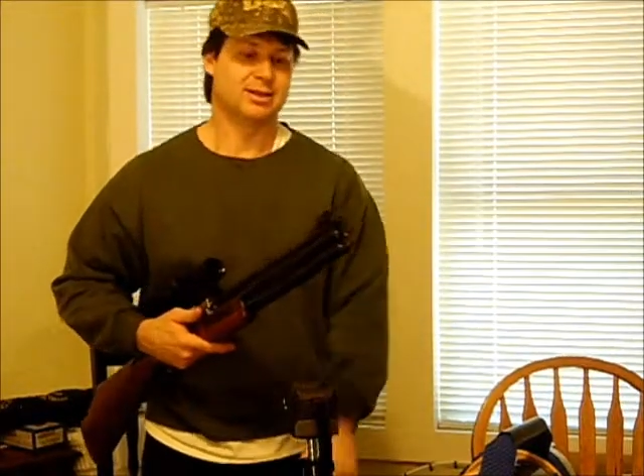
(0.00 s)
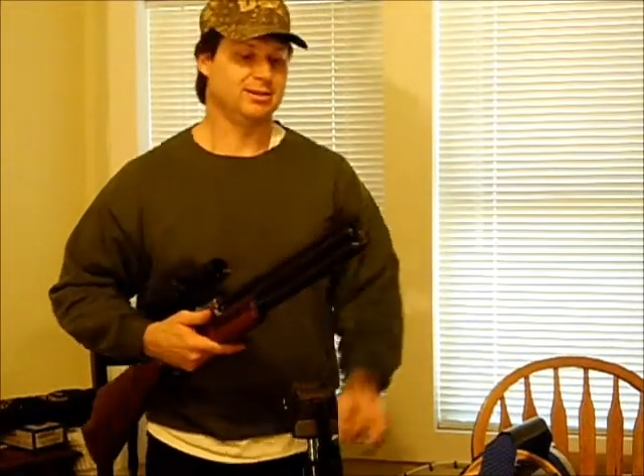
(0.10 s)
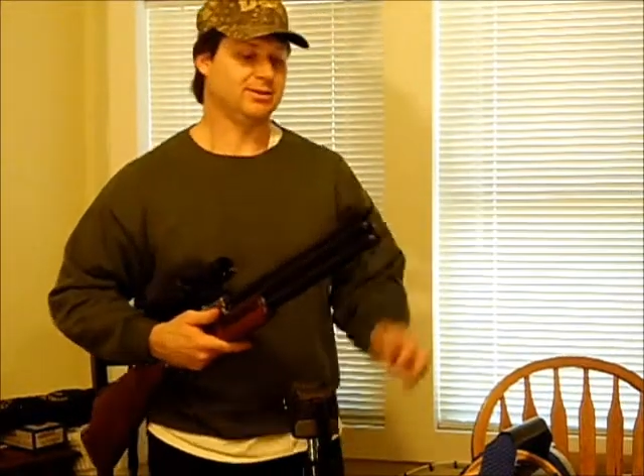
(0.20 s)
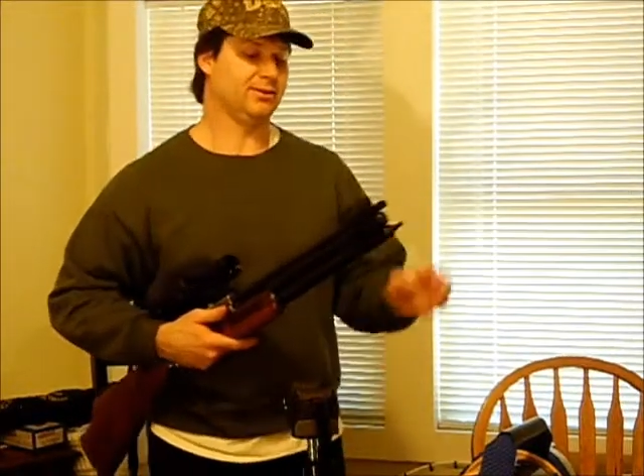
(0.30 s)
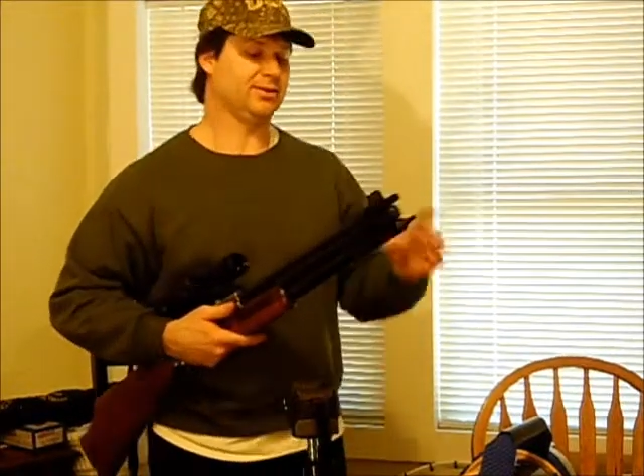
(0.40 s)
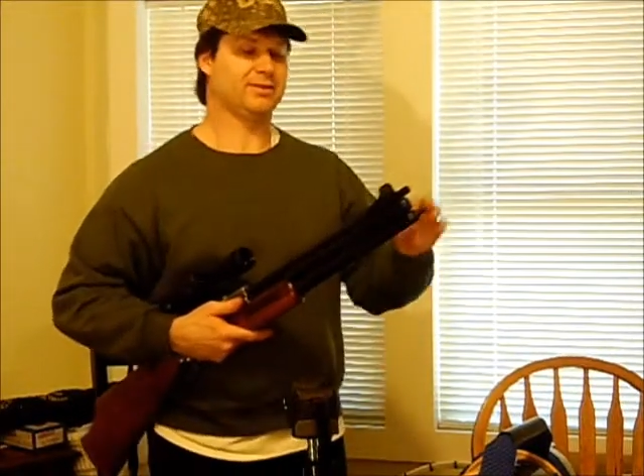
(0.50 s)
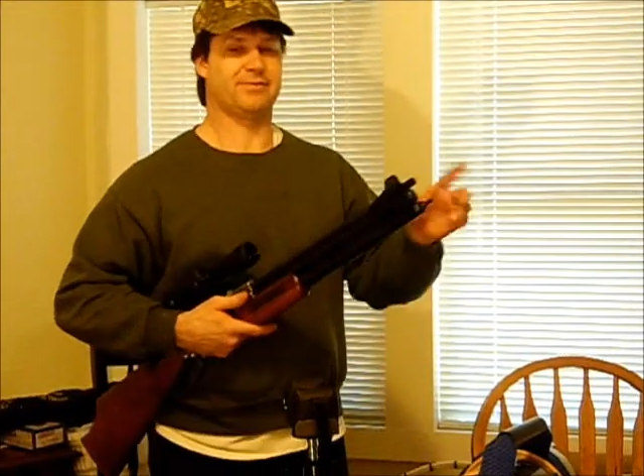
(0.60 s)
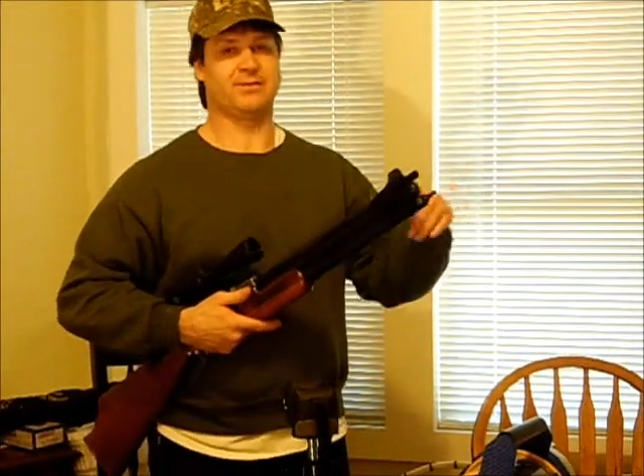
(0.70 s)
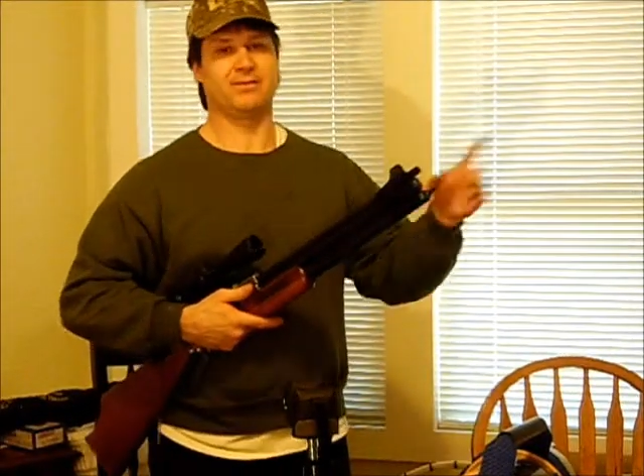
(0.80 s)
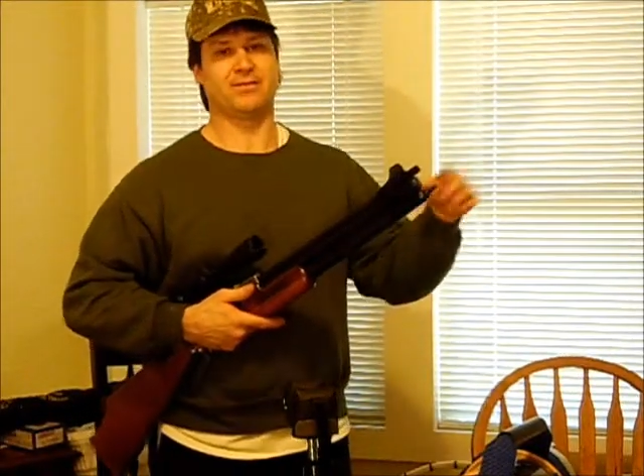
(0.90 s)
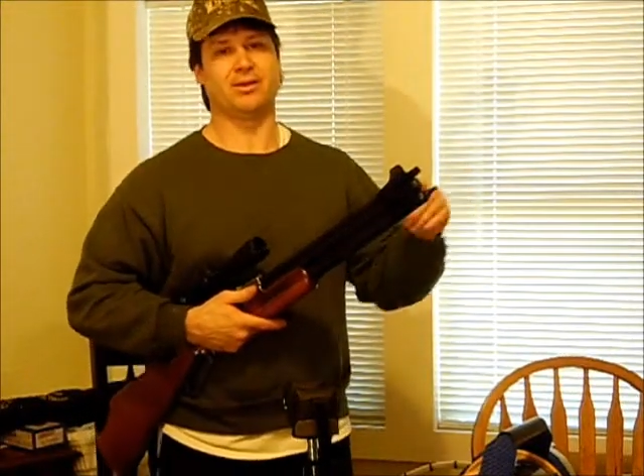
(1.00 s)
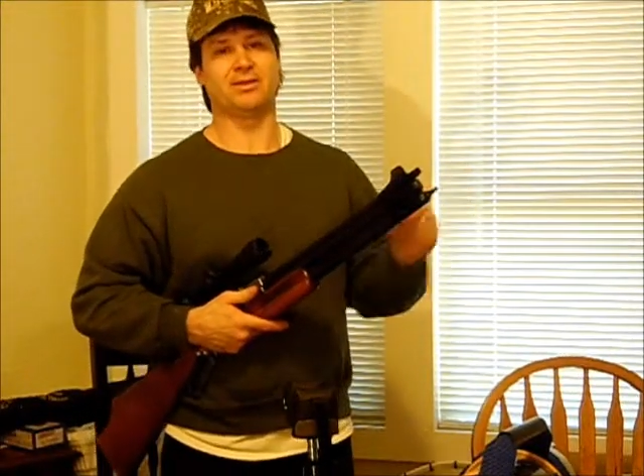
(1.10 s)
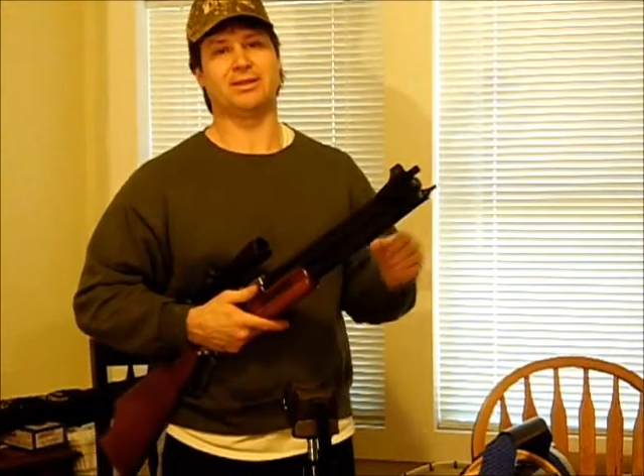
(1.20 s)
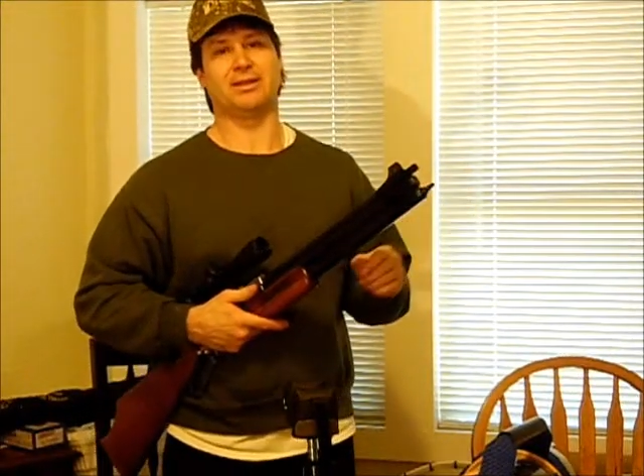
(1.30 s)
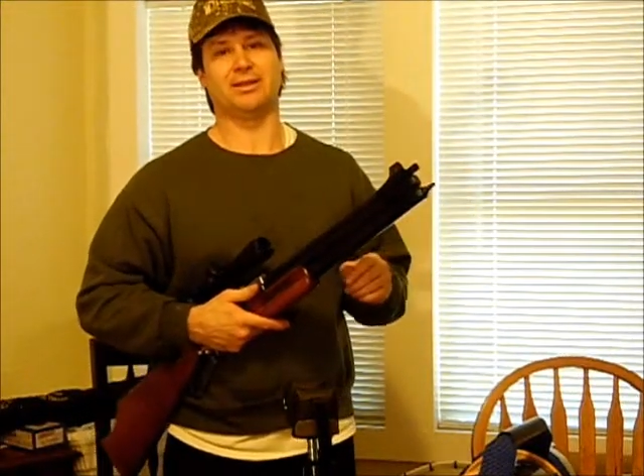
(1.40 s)
So it just free
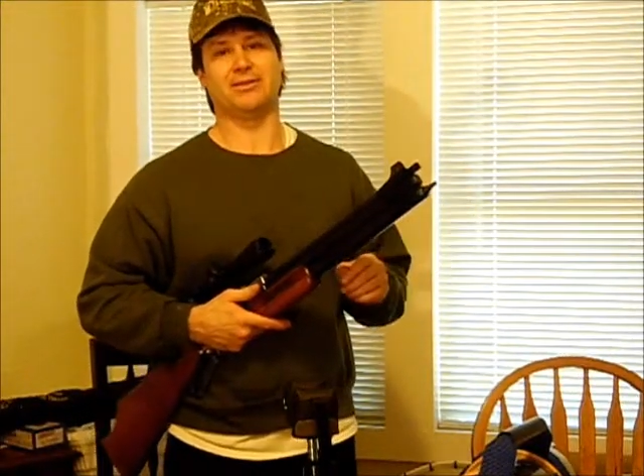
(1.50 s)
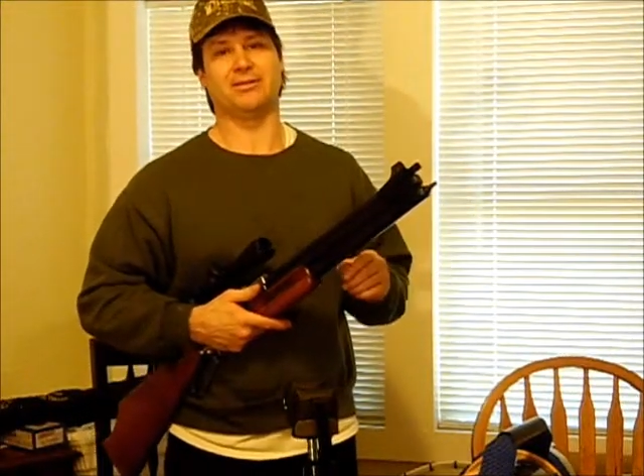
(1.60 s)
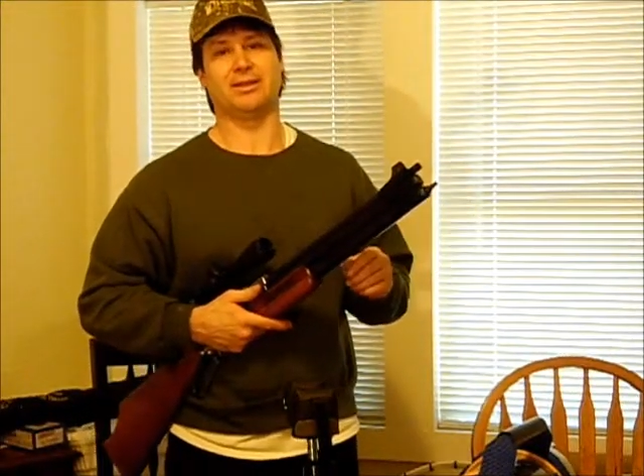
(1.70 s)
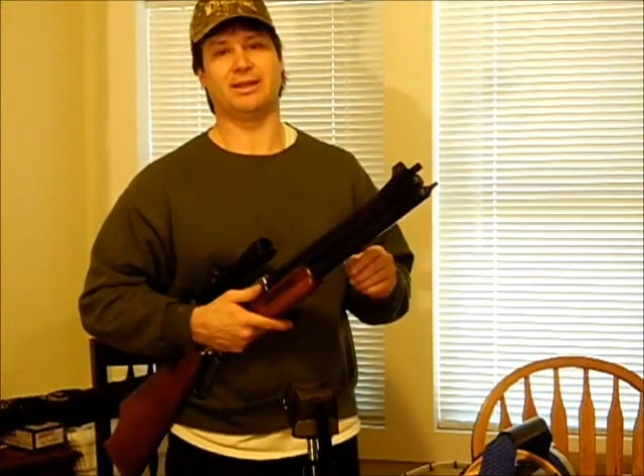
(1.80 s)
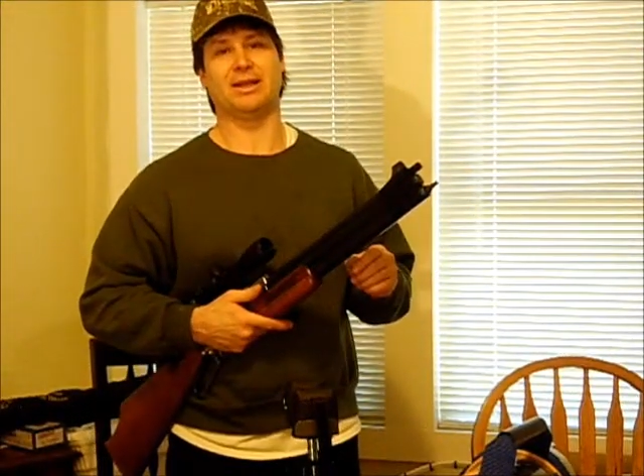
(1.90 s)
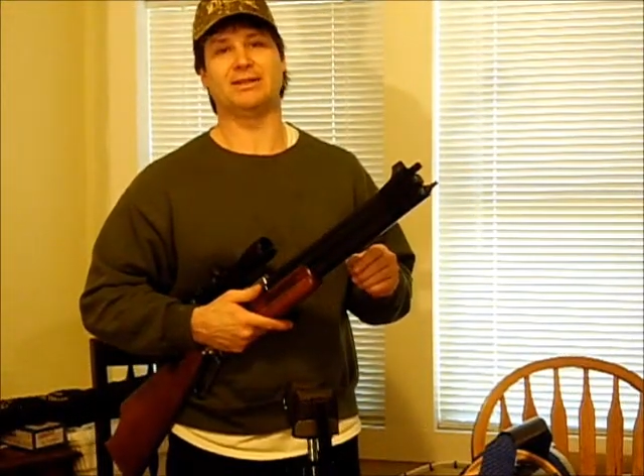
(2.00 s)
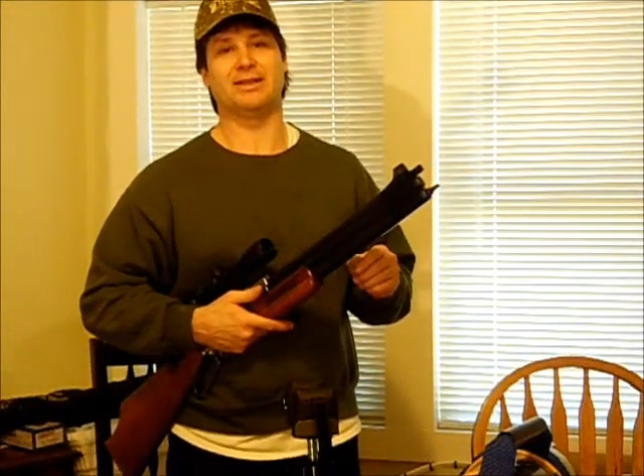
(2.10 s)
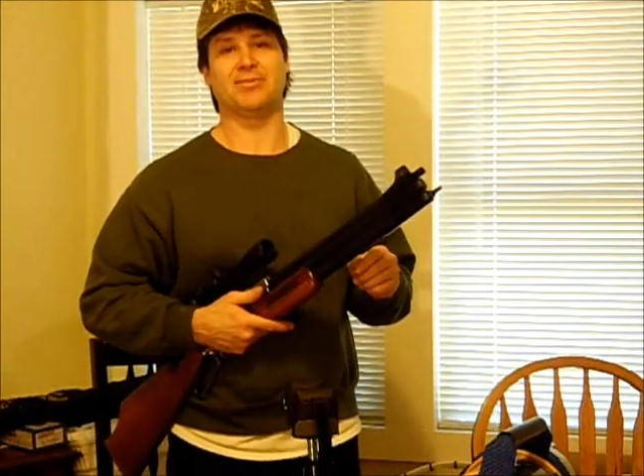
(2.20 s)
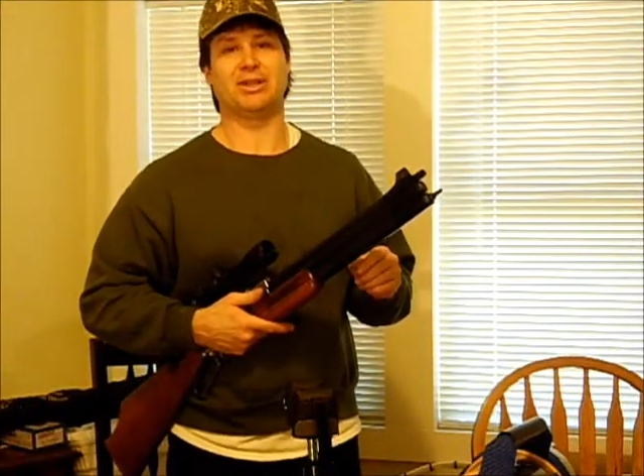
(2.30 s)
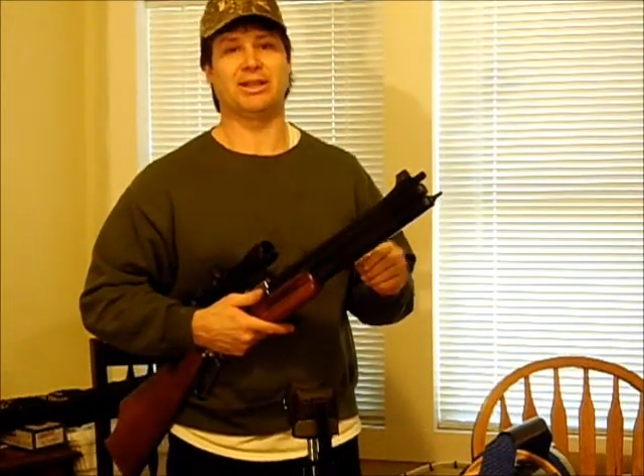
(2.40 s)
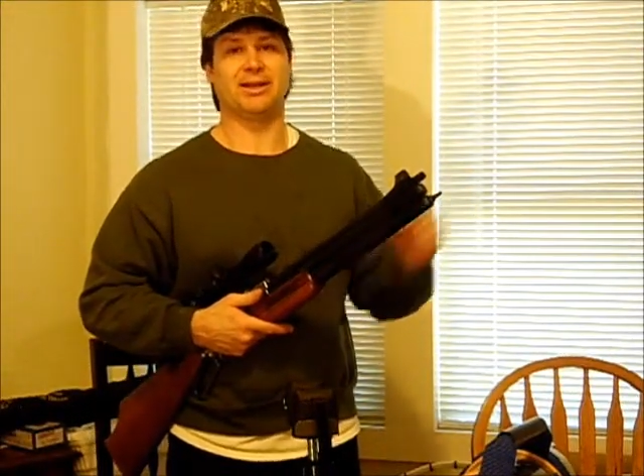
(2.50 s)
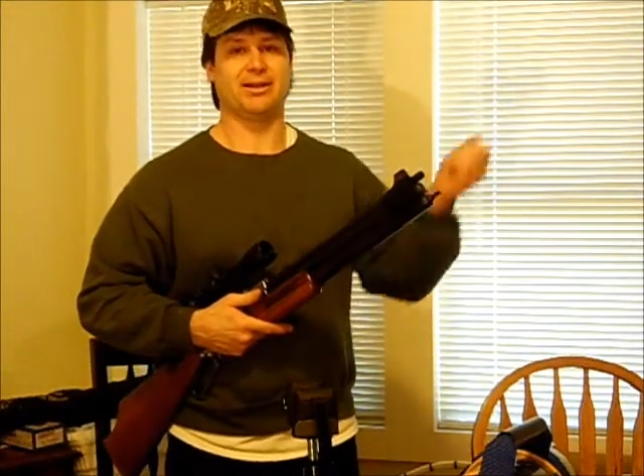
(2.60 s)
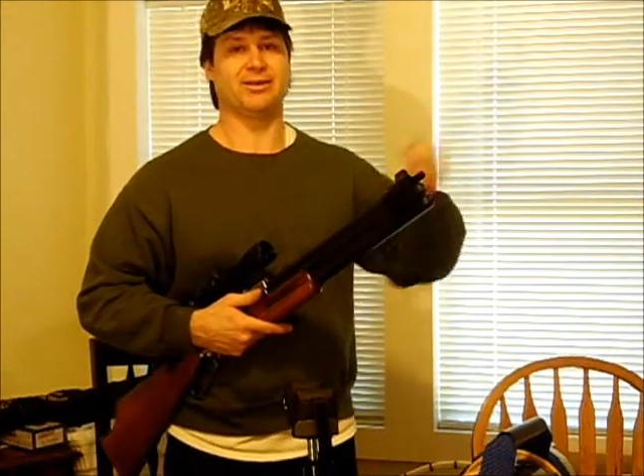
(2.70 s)
floats in there. When the gun's empty of air,